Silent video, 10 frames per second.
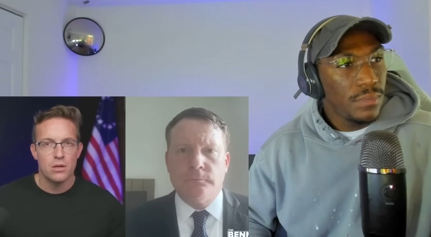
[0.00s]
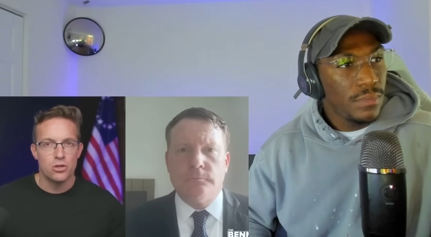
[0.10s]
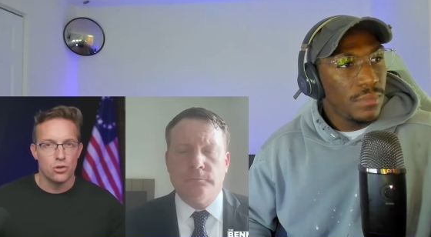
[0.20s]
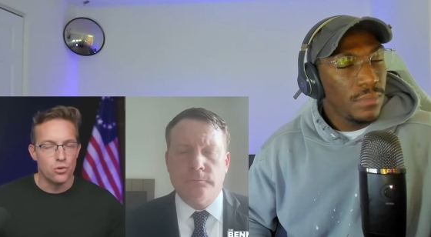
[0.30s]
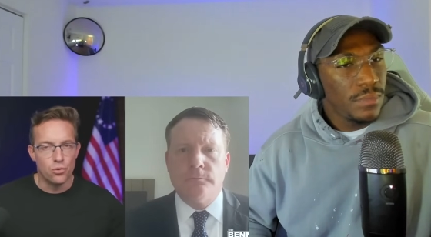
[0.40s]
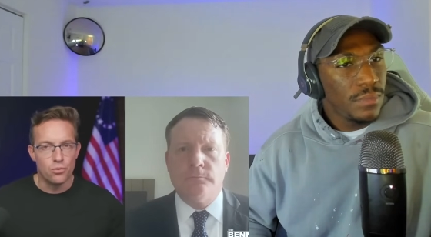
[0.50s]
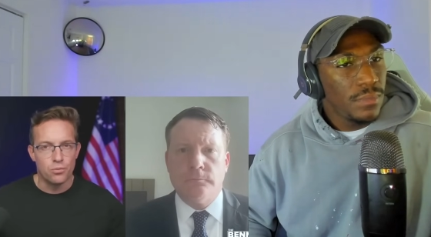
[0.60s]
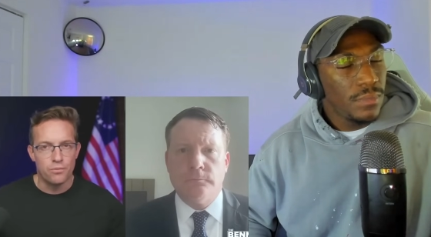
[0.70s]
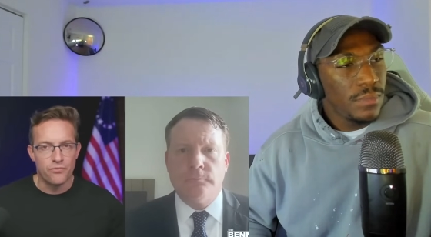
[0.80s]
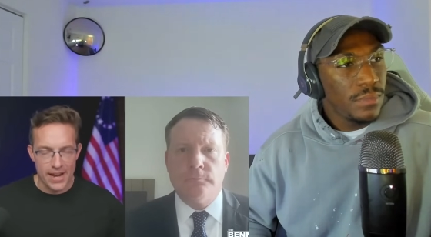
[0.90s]
Speaker 1: to
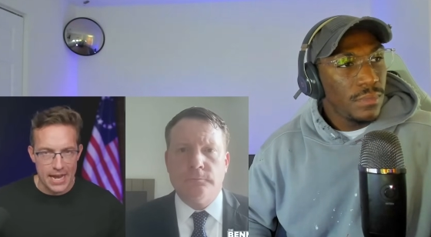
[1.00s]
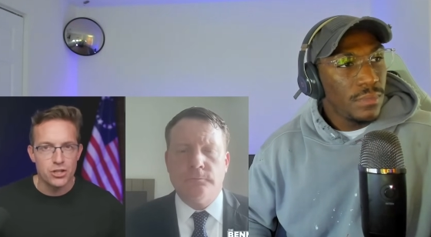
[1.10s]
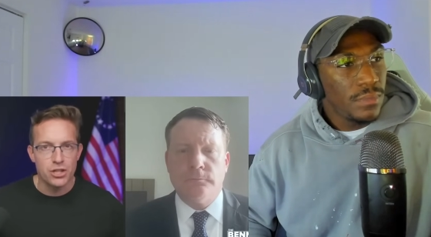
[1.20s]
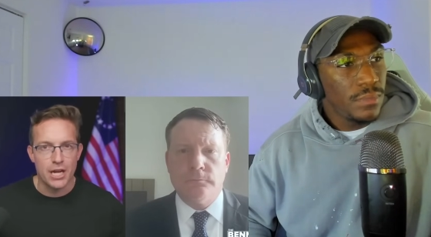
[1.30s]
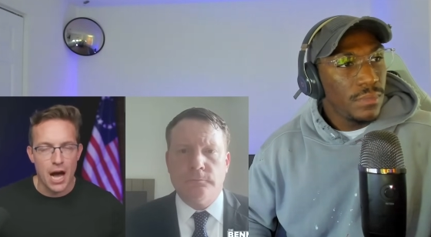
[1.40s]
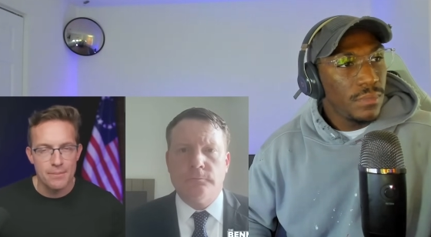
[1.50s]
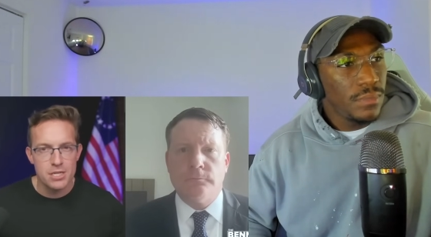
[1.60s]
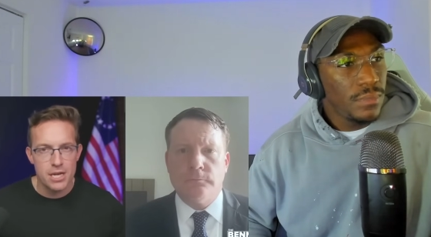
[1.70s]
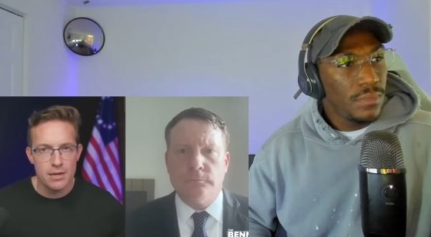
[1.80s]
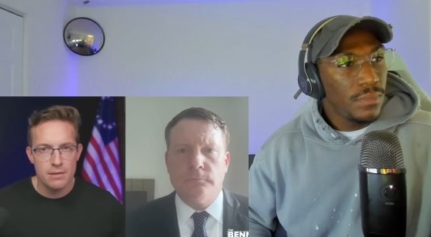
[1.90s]
financially
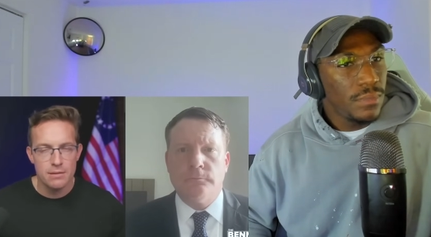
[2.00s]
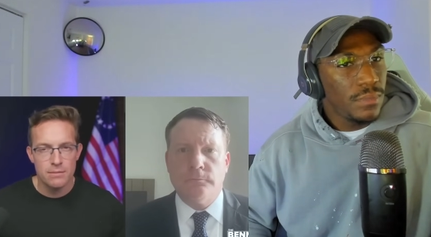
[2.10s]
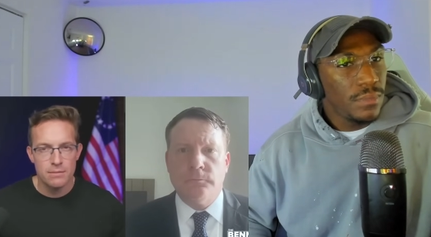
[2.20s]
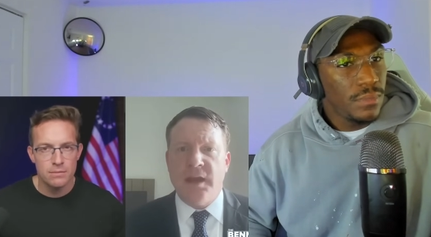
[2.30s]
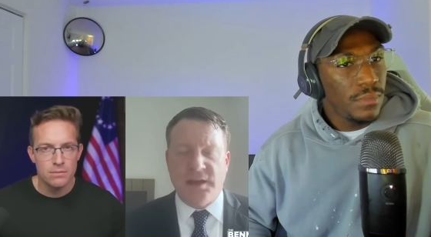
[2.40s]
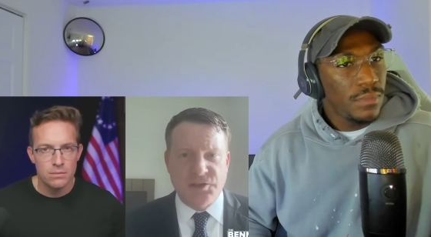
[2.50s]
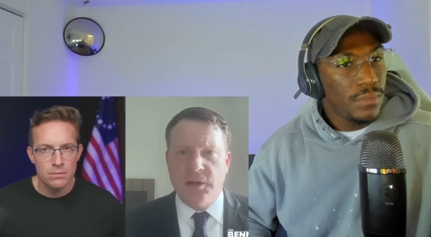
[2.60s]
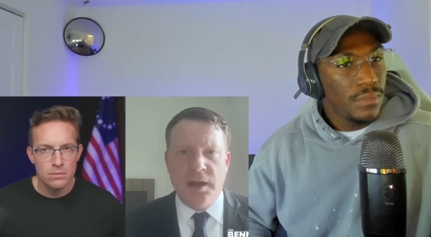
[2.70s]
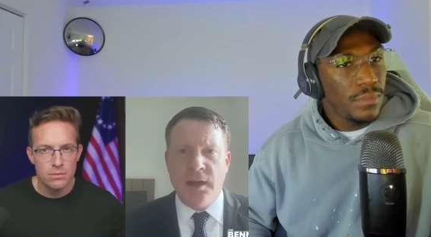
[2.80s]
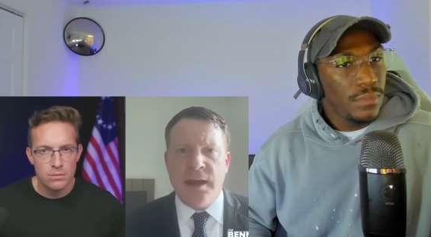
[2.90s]
compensate.
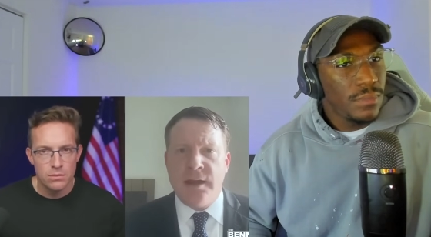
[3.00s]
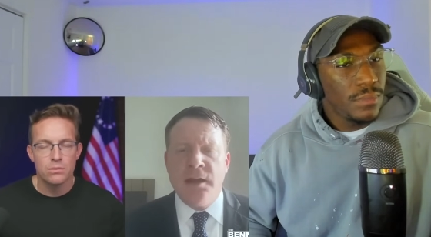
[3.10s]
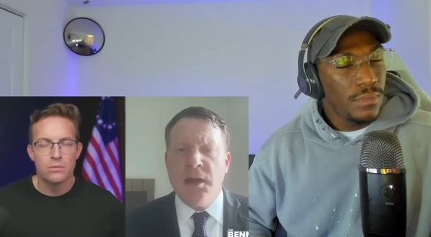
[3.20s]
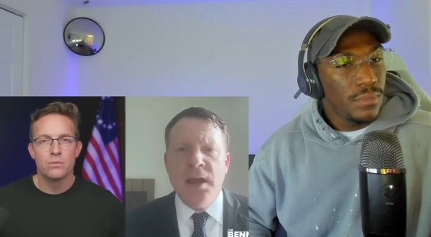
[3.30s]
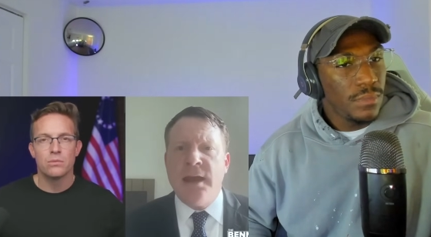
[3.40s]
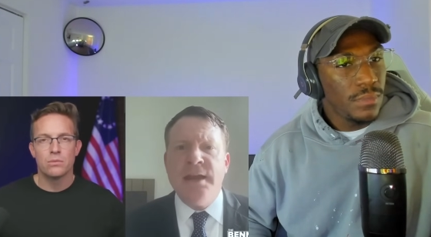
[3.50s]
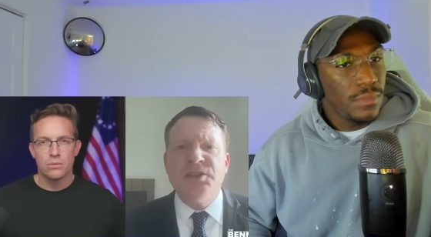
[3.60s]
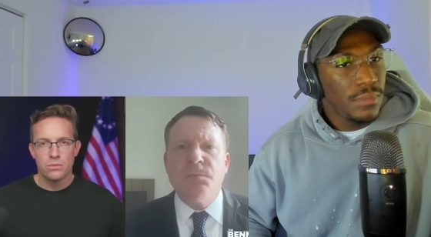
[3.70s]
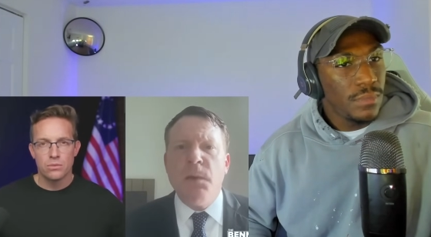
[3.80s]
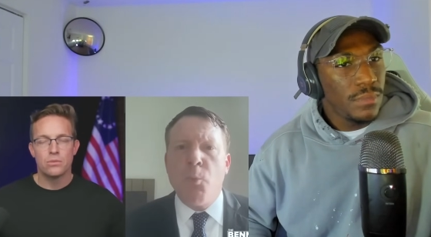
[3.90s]
Speaker 2: Yes, and it, it, it
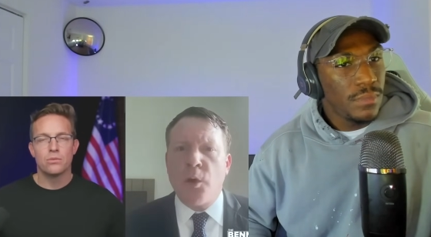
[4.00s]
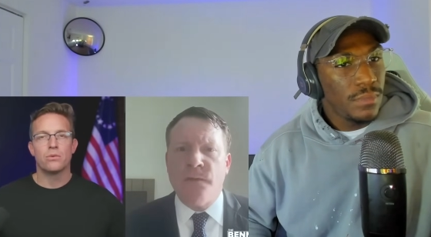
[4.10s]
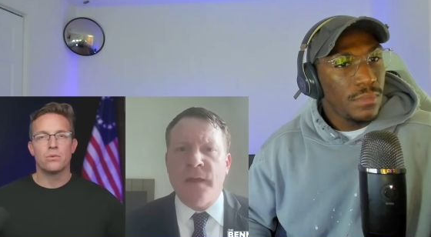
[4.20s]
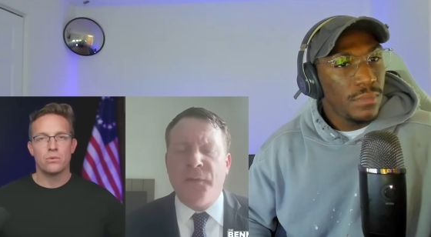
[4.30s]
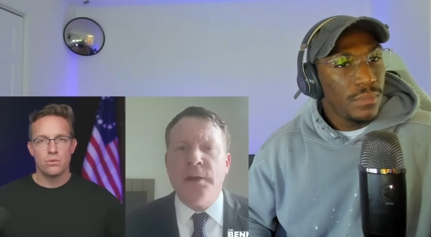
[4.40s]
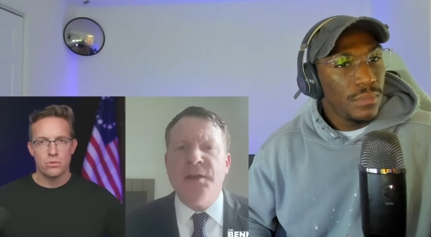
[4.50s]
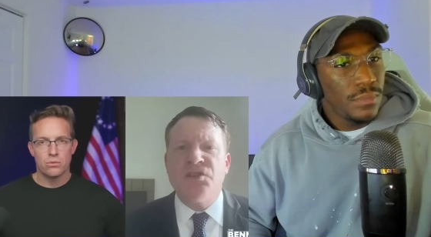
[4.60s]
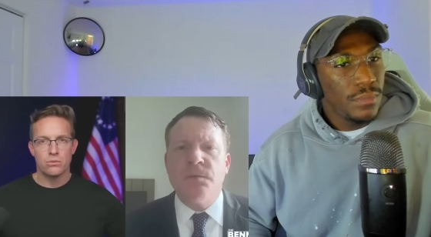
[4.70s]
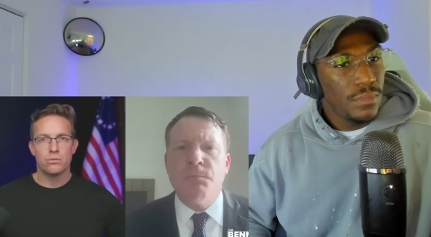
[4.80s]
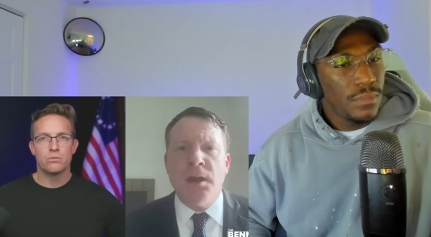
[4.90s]
needs to be more than that. There
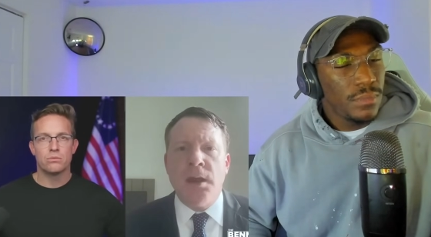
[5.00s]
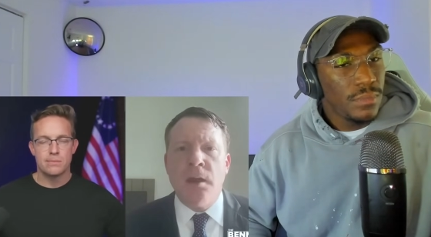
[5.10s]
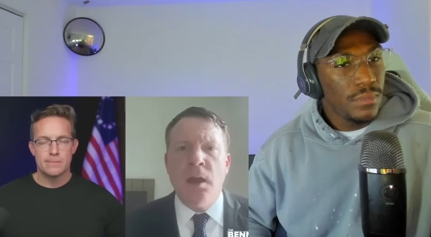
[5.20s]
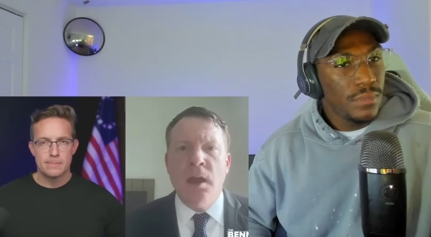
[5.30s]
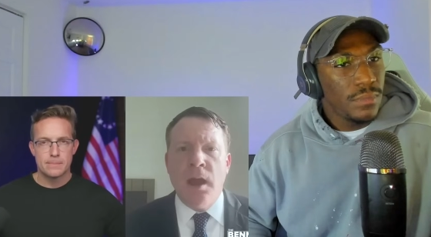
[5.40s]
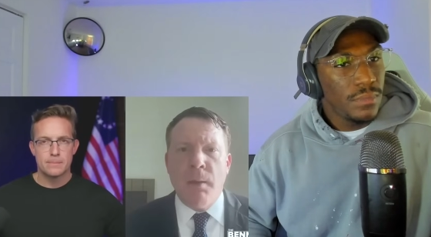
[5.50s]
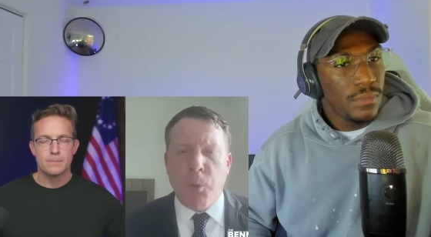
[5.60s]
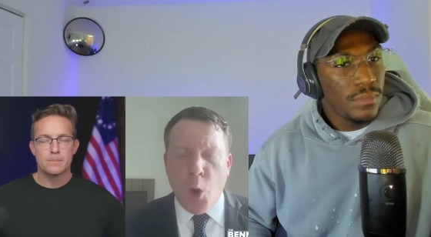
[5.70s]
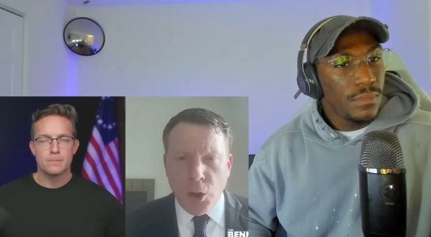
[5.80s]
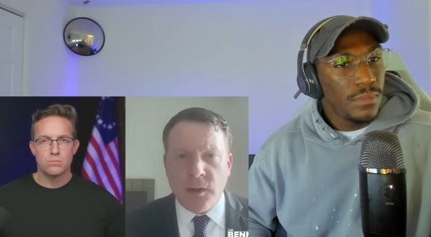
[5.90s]
needs to be
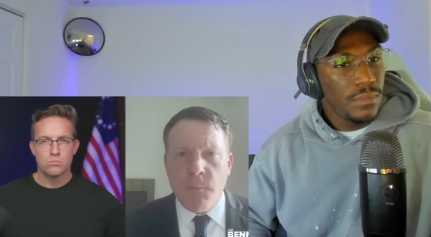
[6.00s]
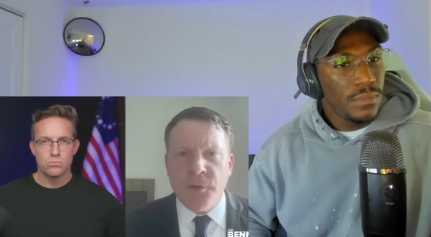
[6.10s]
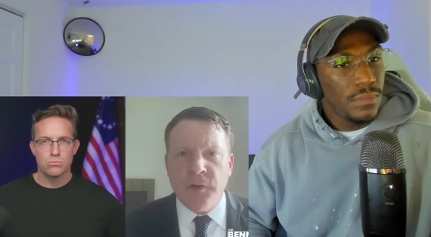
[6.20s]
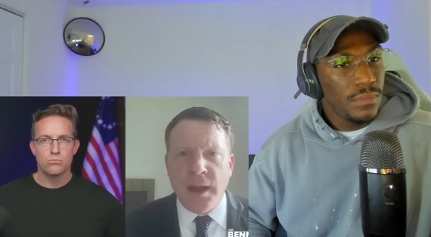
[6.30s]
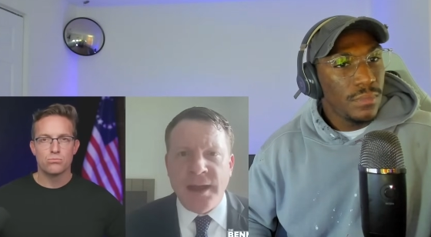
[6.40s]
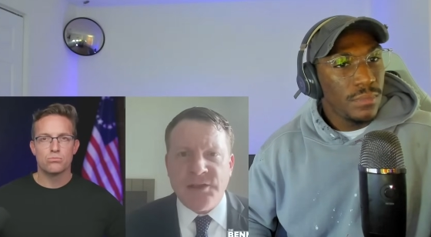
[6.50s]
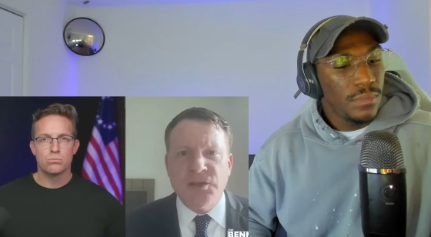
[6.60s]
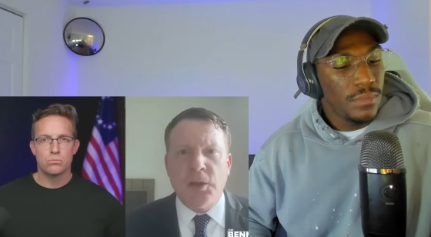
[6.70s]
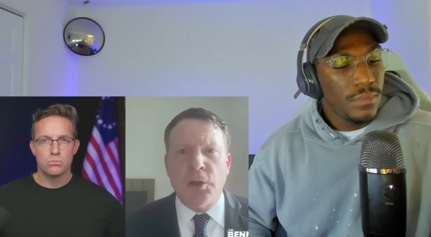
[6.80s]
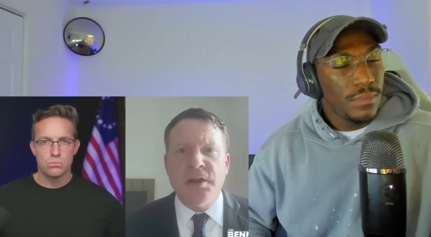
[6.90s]
bar
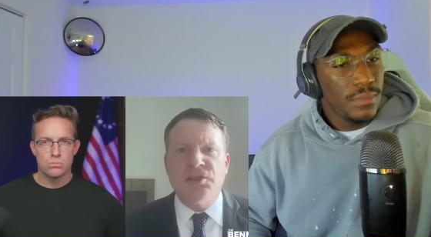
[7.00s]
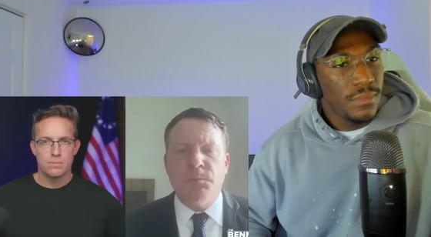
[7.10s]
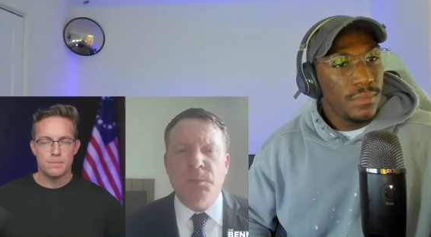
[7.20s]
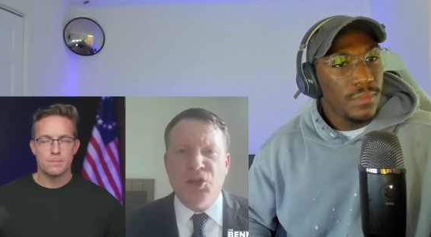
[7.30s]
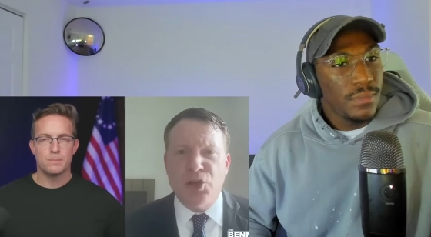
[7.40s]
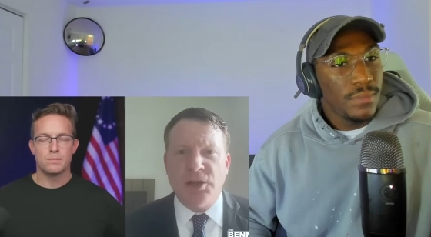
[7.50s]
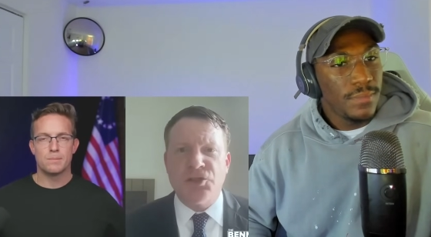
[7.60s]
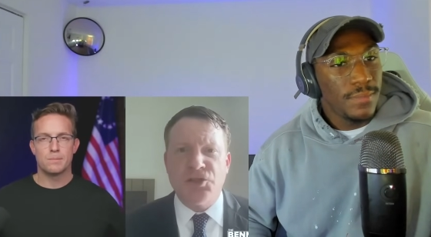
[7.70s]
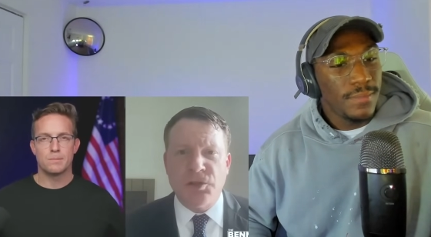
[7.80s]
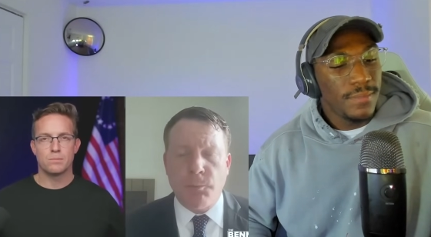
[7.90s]
complaints. There needs to be hmm. Justice